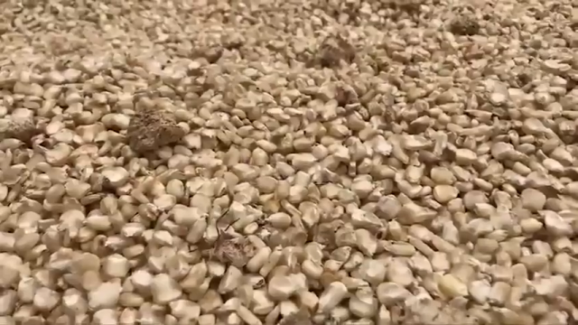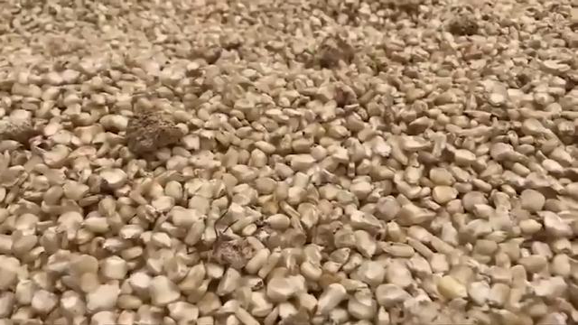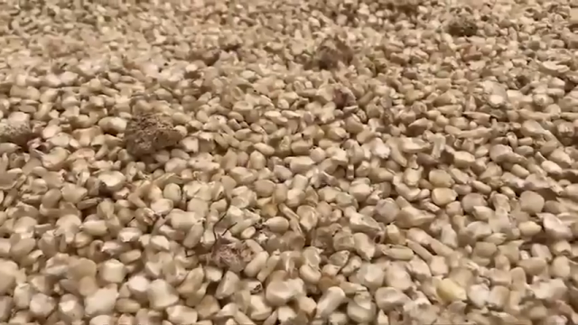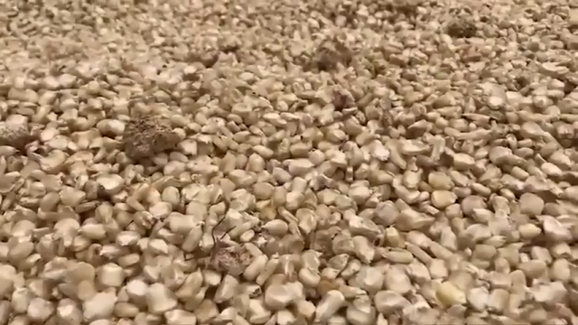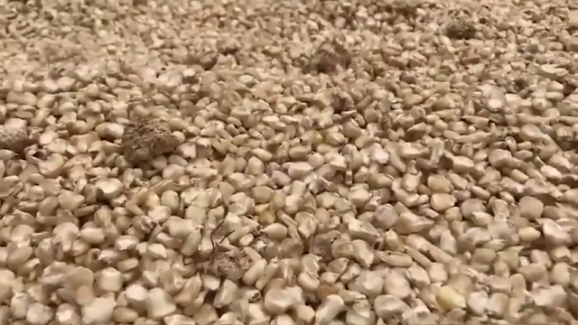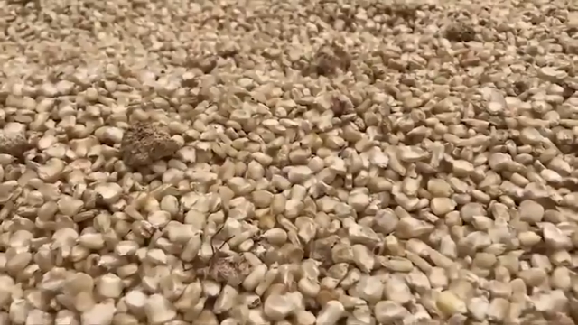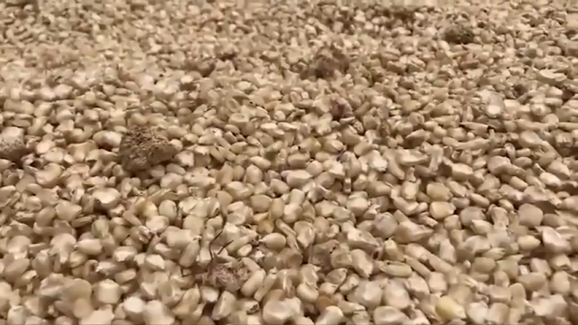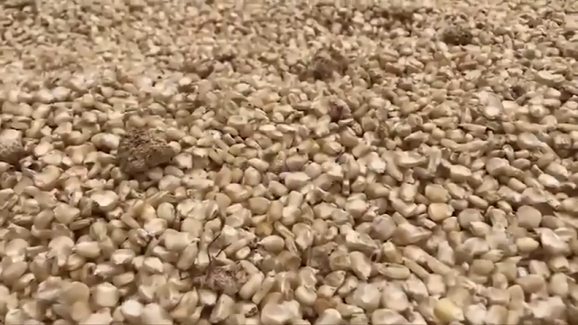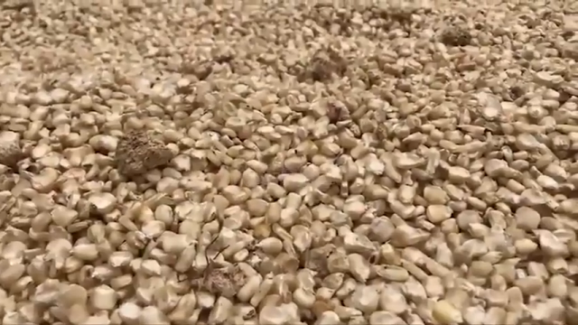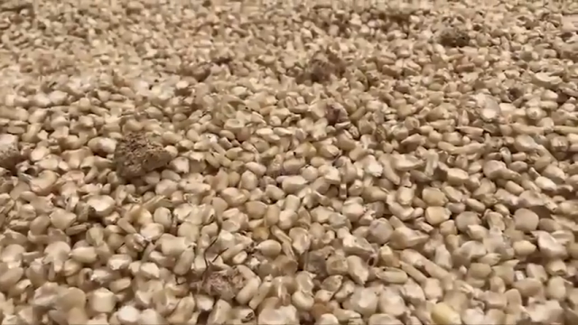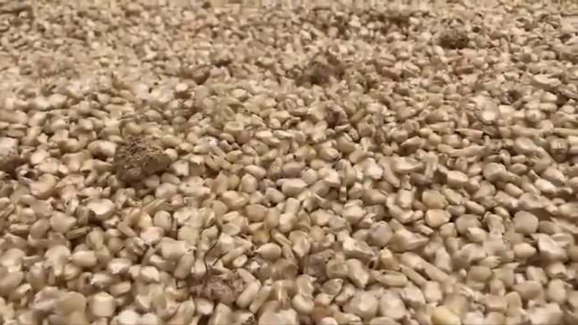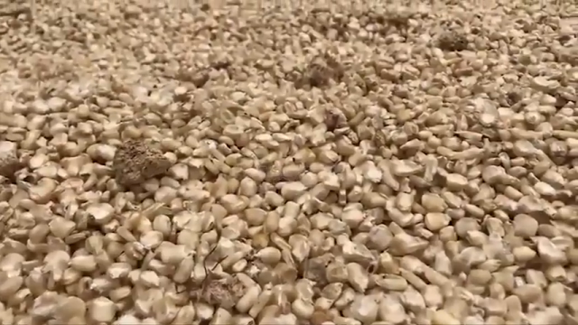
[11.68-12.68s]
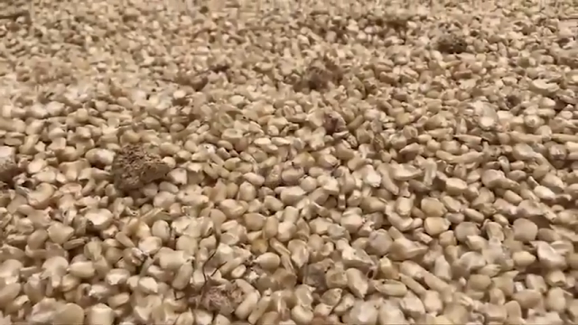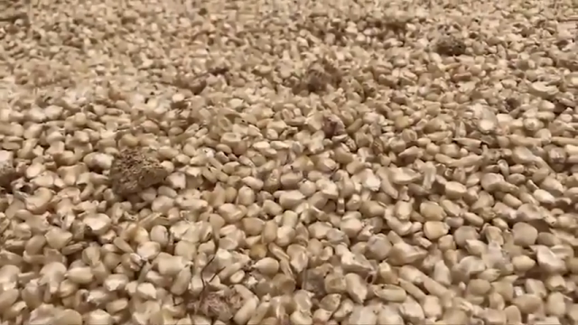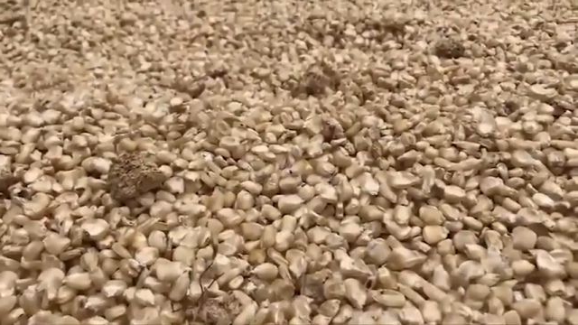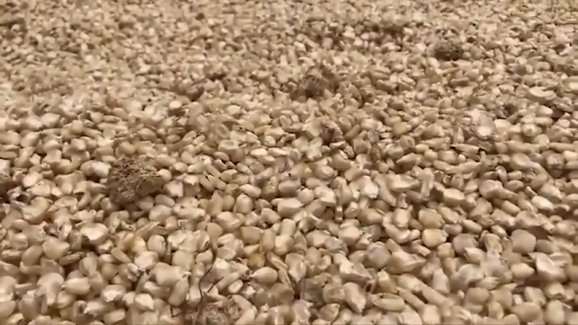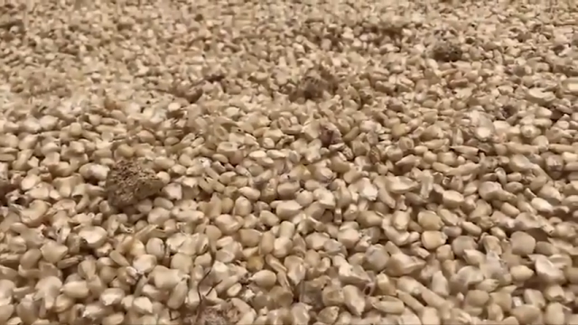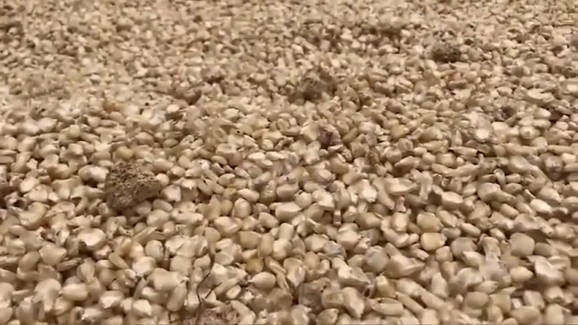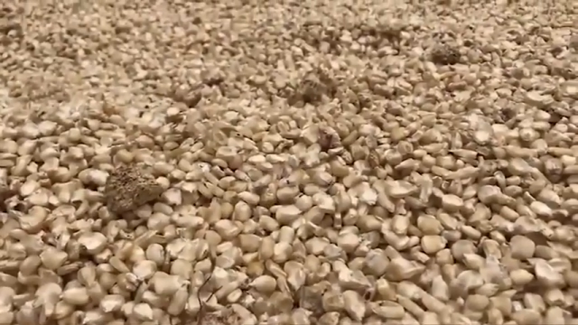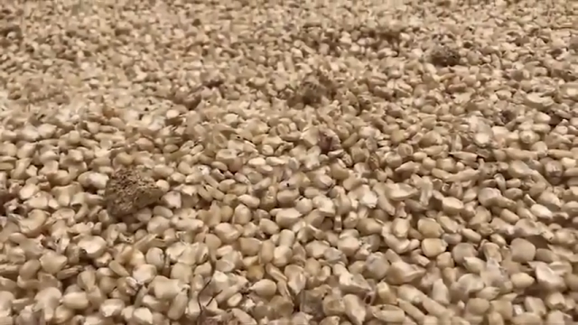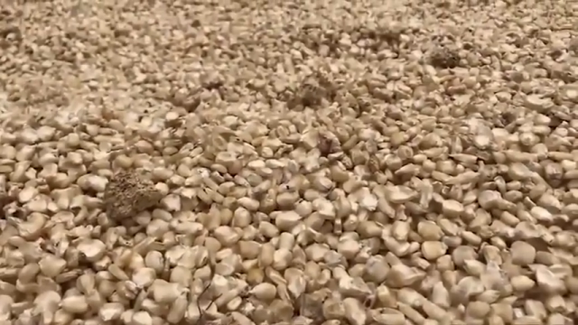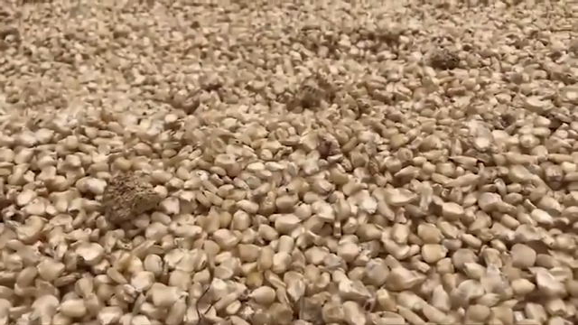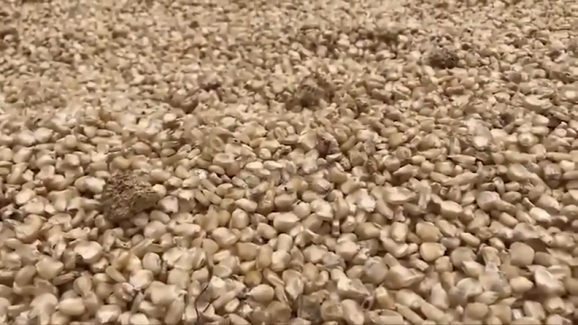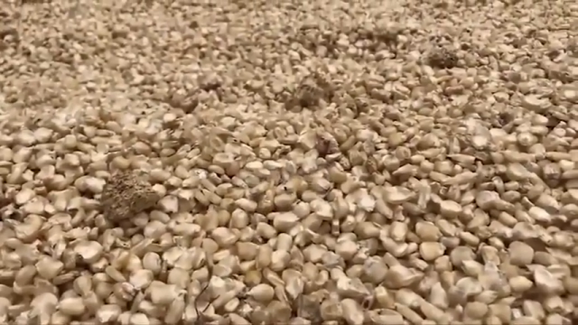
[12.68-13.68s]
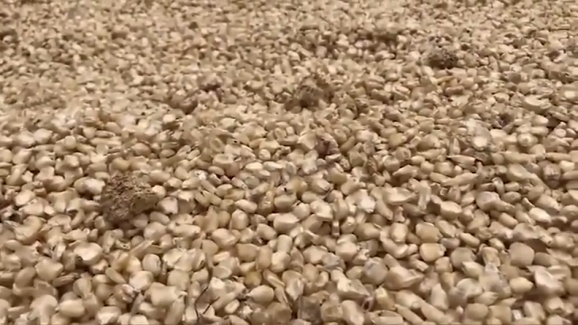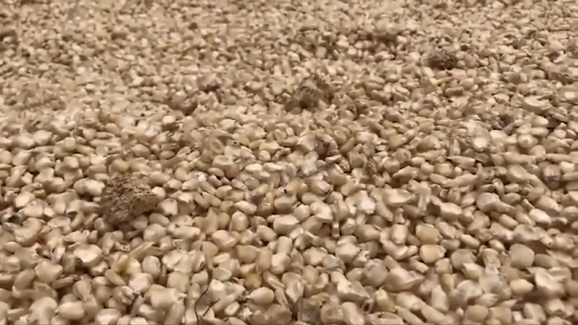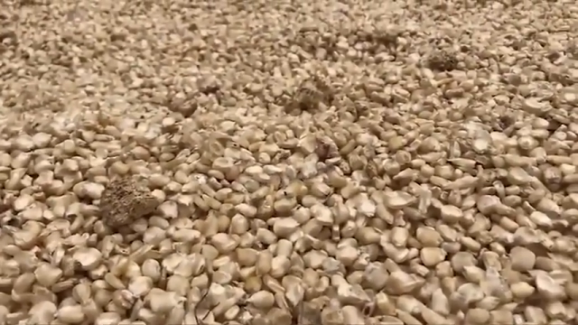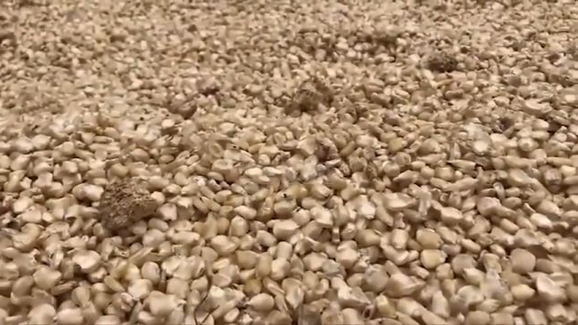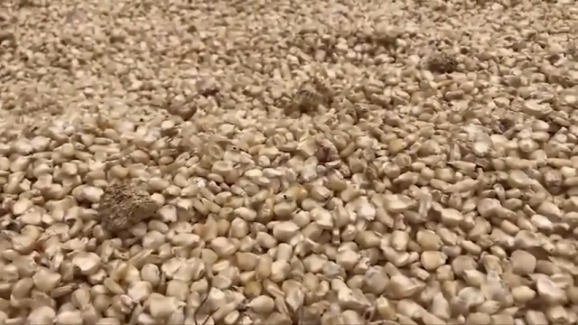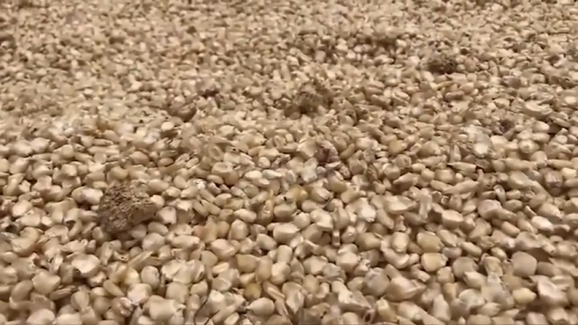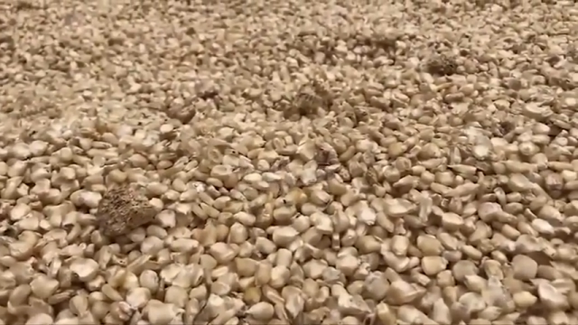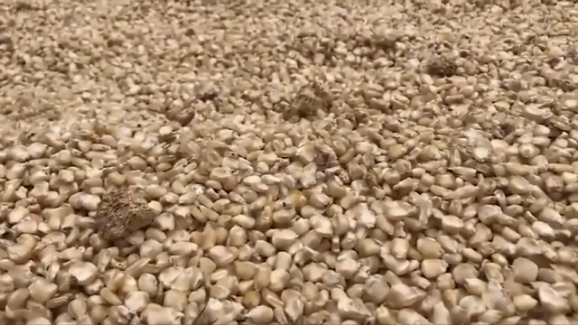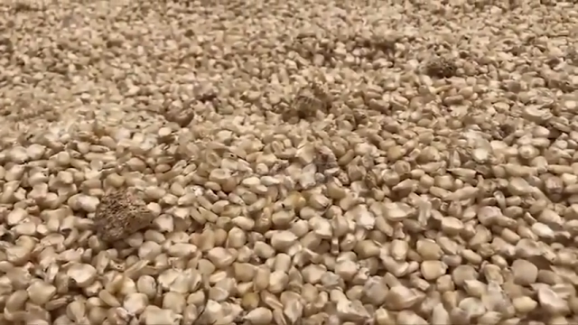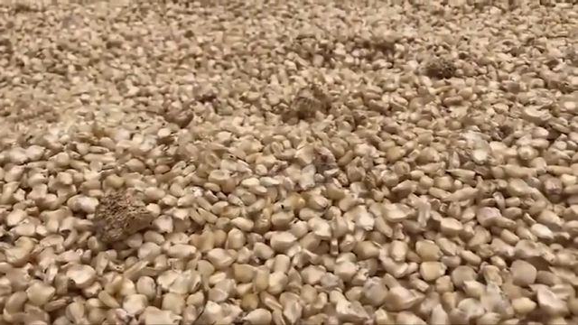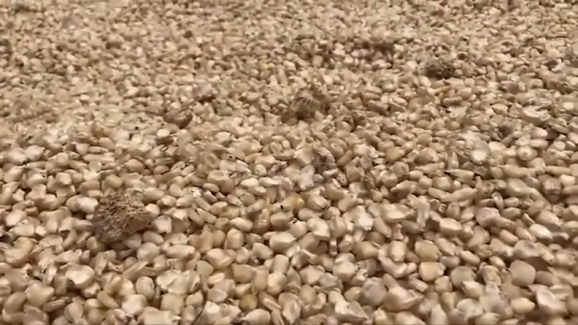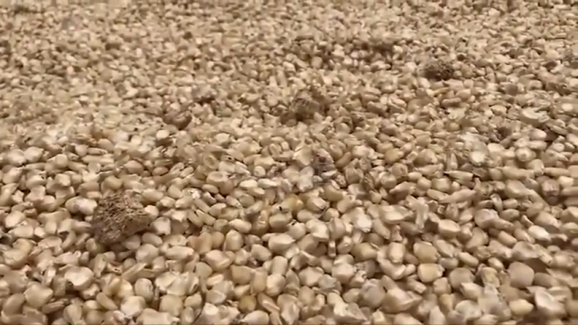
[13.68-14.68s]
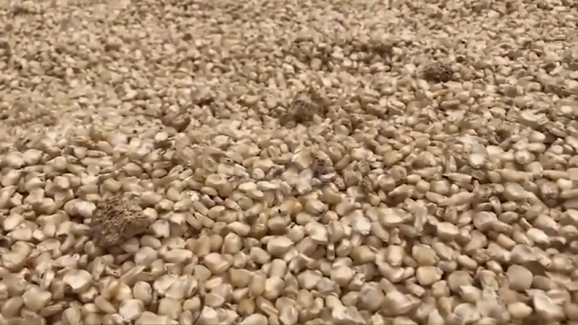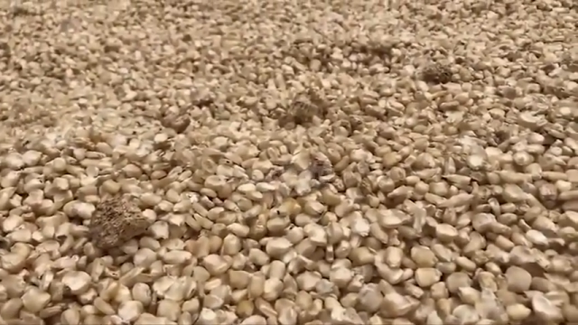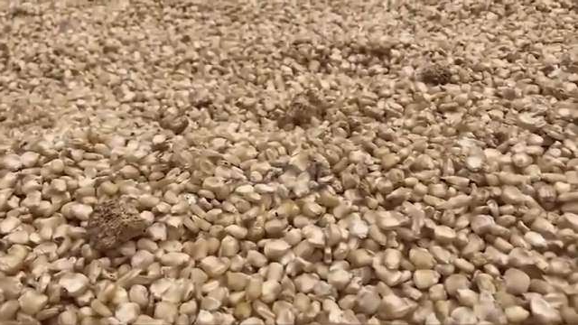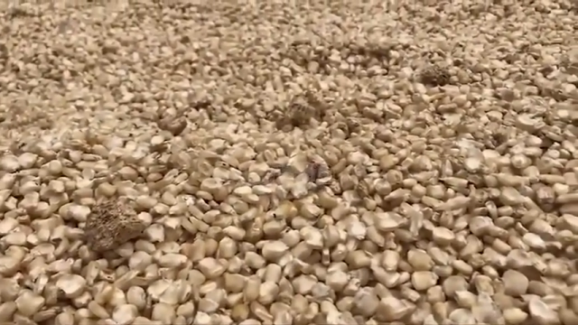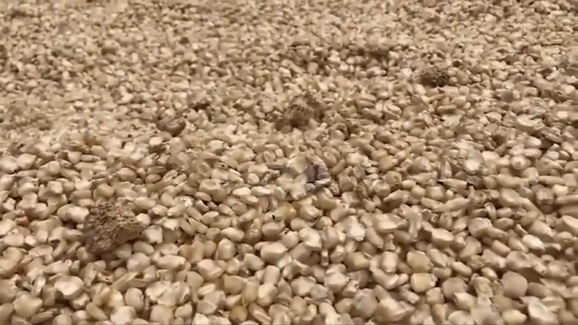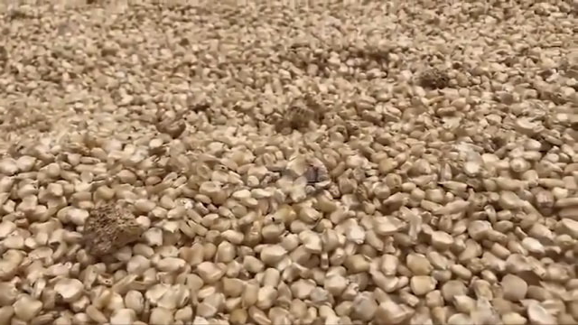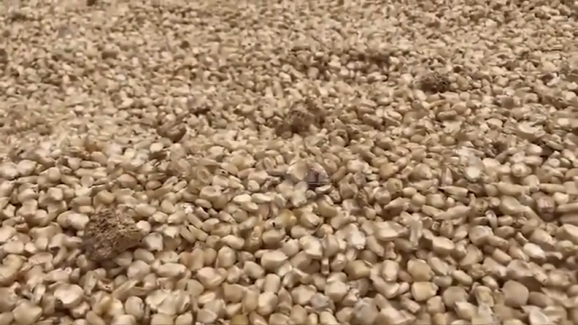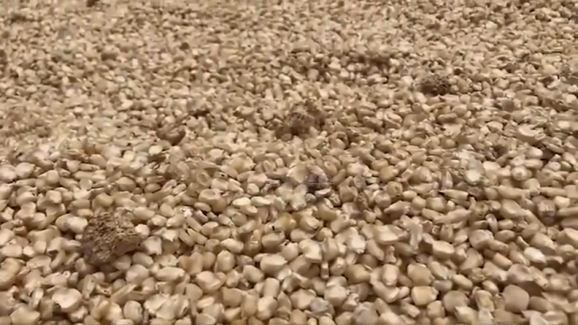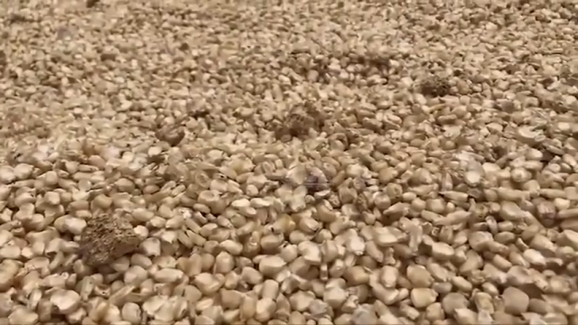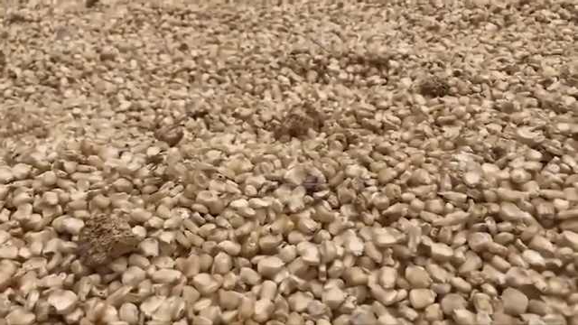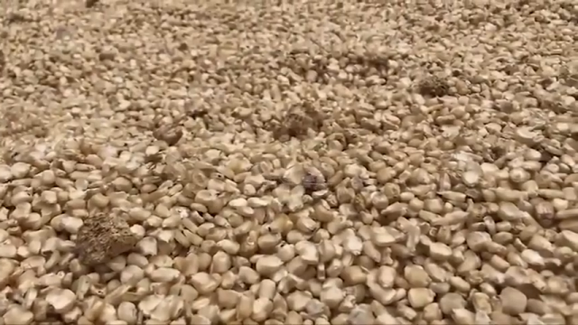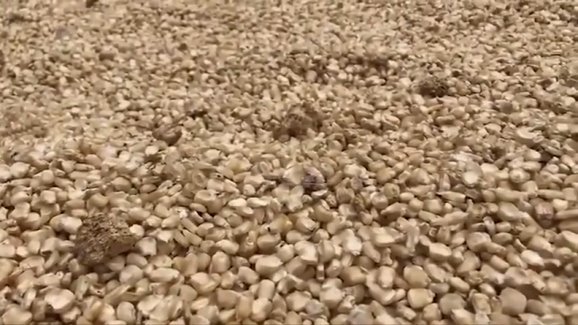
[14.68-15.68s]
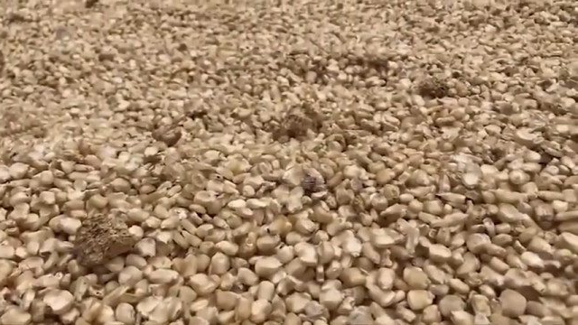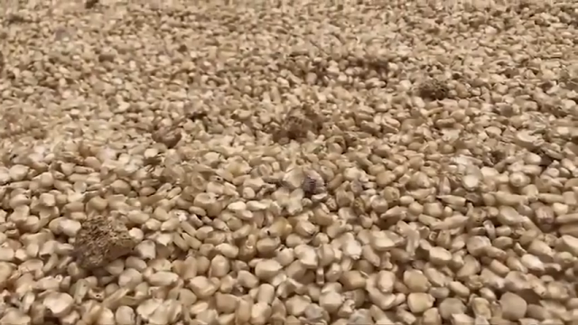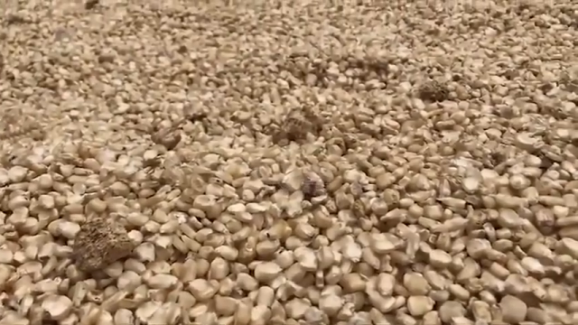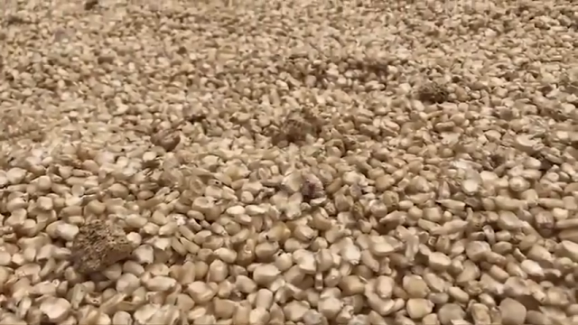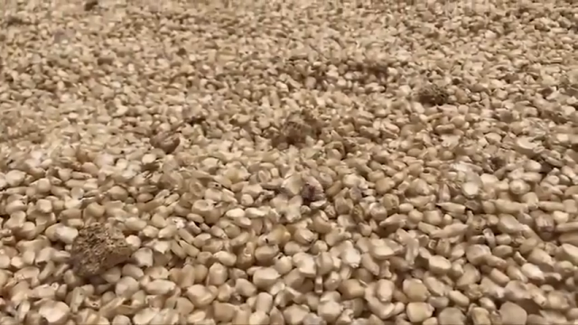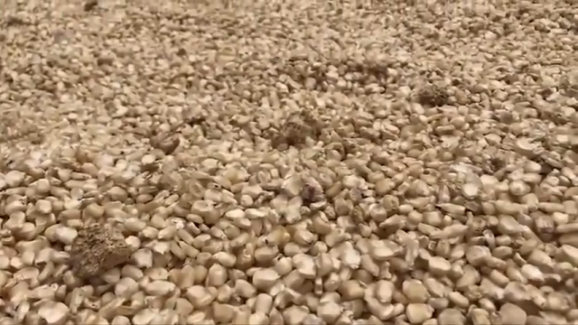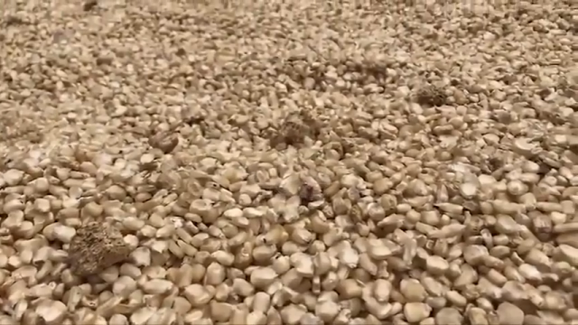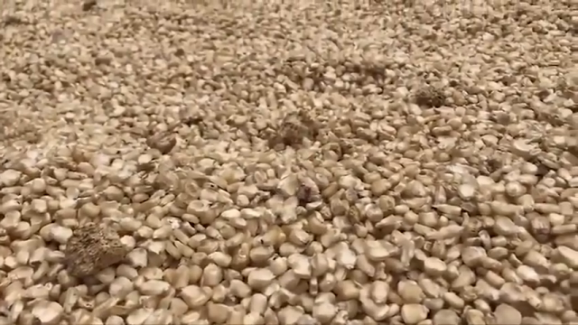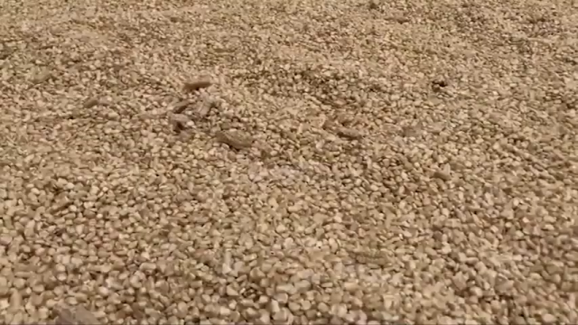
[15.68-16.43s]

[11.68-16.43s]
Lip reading: [unreadable: no face in view]